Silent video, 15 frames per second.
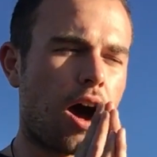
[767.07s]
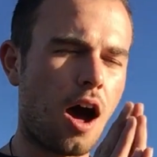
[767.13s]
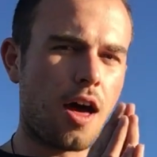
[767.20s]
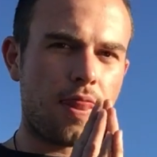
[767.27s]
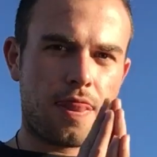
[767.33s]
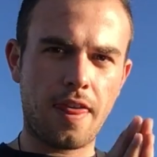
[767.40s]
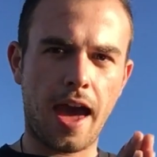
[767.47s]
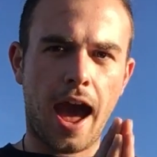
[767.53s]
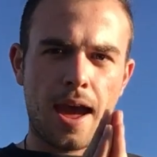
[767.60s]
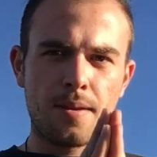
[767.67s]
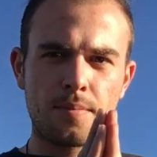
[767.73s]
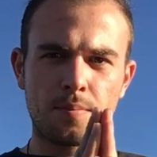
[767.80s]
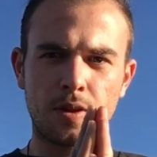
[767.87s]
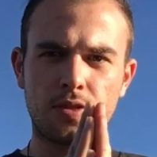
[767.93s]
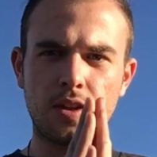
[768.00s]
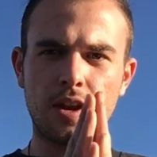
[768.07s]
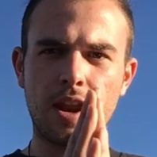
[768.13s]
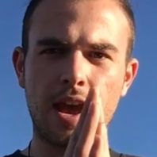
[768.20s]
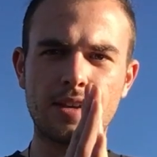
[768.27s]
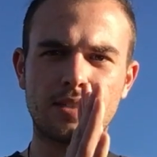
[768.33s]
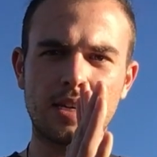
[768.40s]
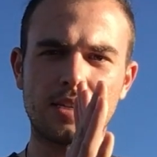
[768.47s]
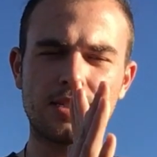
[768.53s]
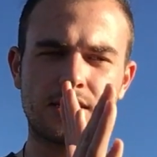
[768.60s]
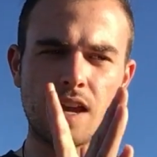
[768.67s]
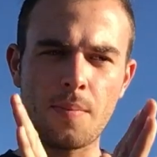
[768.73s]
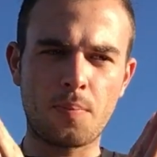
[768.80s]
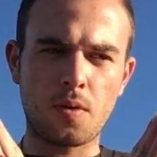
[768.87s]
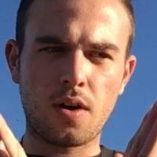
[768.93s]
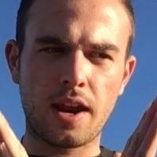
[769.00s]
on that. But then as they
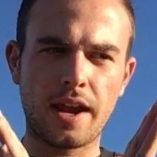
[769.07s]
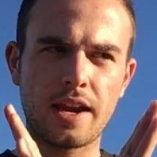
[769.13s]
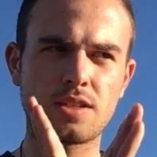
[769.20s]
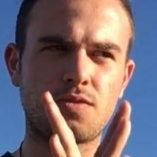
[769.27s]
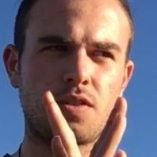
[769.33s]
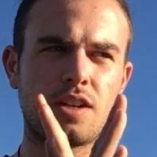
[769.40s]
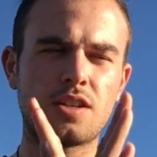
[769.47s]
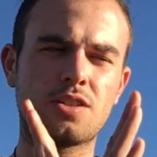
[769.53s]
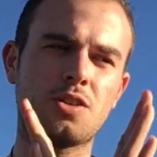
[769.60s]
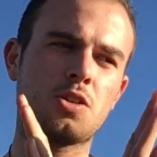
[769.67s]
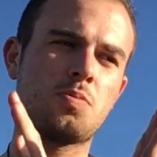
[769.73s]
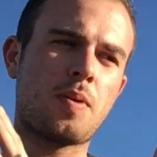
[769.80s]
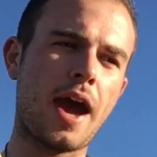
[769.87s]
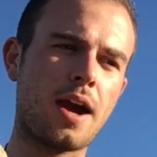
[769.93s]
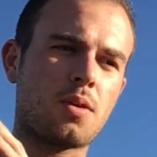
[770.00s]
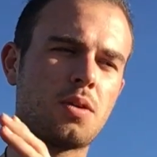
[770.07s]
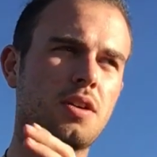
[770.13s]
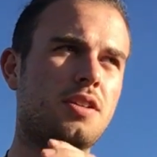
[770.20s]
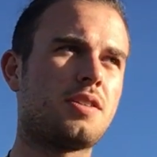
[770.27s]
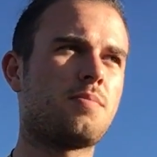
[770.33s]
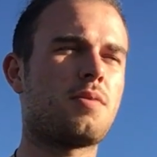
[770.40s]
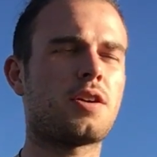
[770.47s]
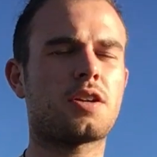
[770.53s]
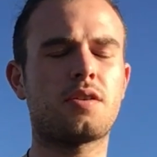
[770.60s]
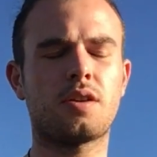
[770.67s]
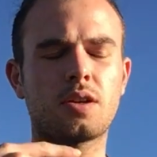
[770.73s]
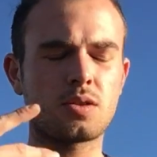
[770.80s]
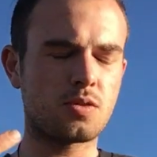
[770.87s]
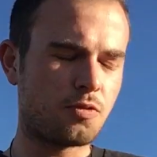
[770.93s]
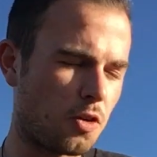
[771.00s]
separate, as Venus goes backwards and
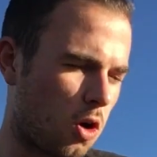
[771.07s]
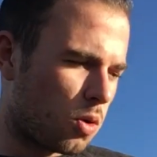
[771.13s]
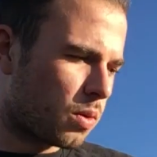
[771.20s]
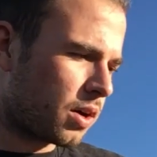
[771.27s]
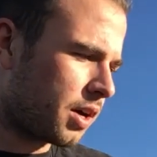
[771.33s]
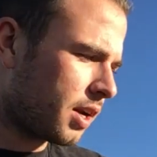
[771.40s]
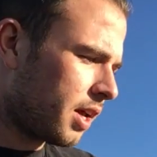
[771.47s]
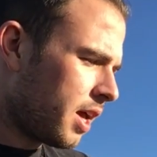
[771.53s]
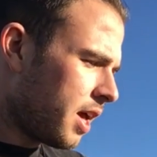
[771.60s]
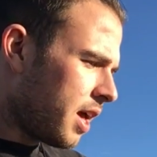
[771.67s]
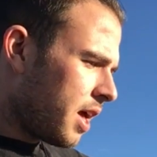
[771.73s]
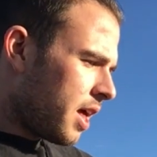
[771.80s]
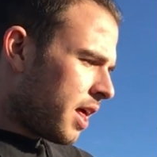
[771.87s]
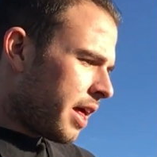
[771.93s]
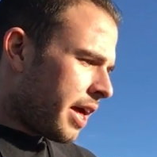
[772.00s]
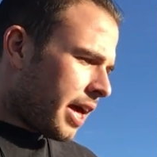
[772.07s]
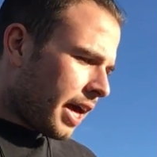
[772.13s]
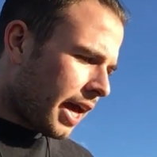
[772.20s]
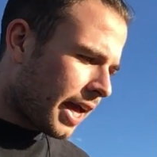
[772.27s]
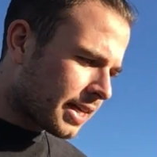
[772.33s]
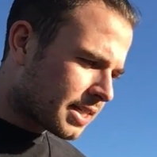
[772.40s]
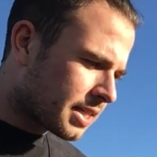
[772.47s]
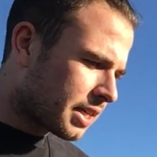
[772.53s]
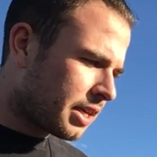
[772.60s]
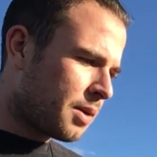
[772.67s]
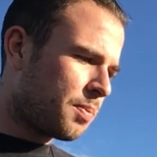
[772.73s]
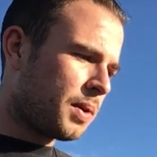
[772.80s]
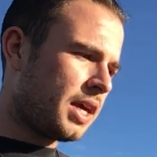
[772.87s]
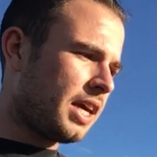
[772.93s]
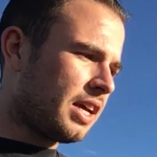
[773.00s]
Mercury goes forward, it's going
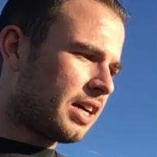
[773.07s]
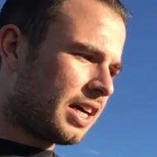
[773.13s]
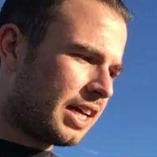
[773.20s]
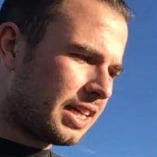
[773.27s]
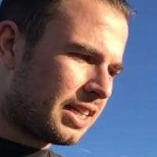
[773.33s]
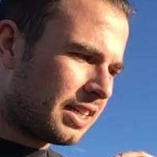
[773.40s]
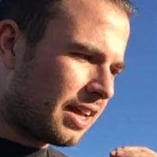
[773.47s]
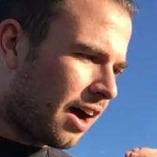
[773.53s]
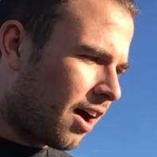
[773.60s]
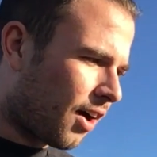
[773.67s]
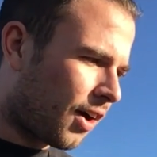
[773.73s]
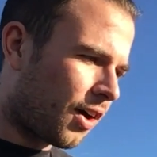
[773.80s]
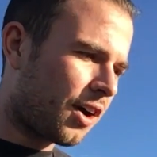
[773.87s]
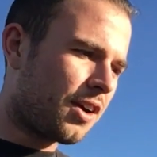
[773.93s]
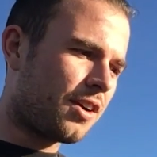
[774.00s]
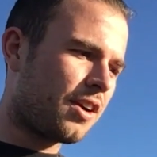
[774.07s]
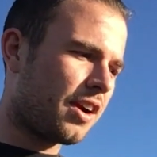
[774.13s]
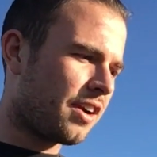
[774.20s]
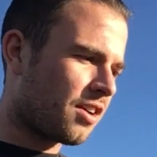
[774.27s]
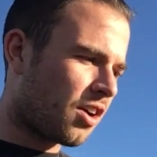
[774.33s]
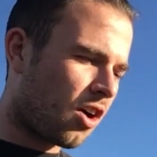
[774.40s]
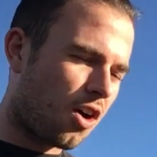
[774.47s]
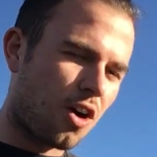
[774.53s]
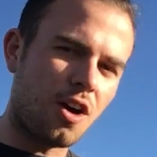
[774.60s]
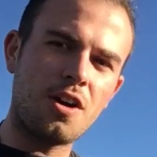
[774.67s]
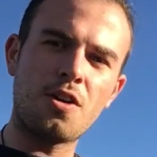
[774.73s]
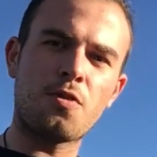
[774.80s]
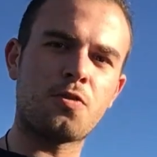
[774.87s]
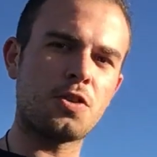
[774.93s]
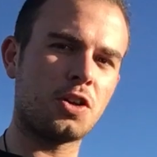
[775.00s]
to be harder and
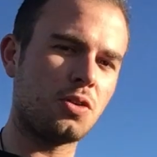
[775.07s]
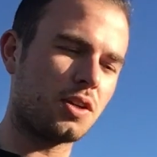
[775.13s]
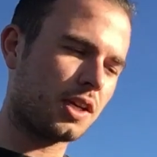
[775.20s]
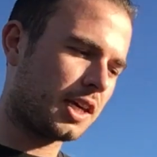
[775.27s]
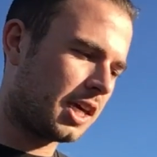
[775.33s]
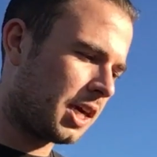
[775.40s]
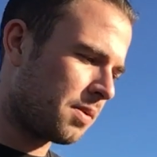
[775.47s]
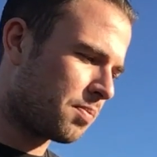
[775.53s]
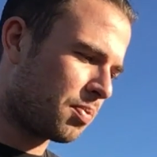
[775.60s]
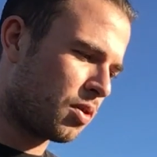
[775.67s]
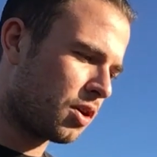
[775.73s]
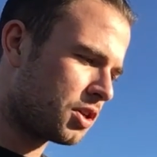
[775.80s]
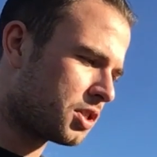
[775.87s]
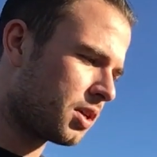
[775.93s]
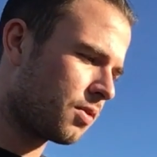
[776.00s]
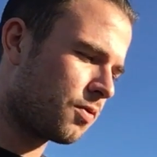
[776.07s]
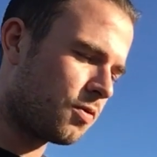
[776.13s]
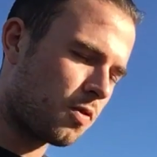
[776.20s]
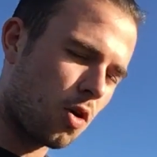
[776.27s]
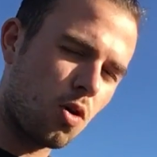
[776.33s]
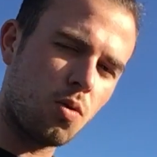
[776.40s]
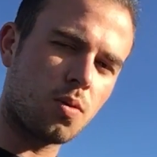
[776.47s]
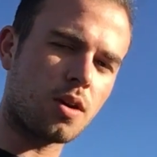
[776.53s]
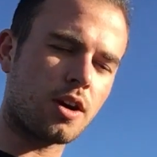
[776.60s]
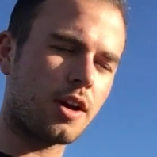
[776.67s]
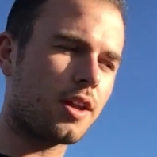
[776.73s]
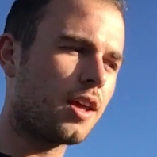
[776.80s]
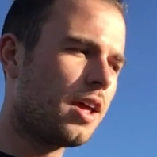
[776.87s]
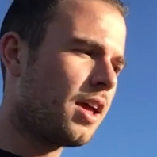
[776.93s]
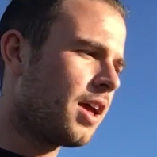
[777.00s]
harder for you to keep pushing
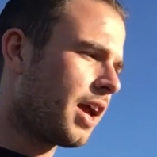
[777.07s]
forward.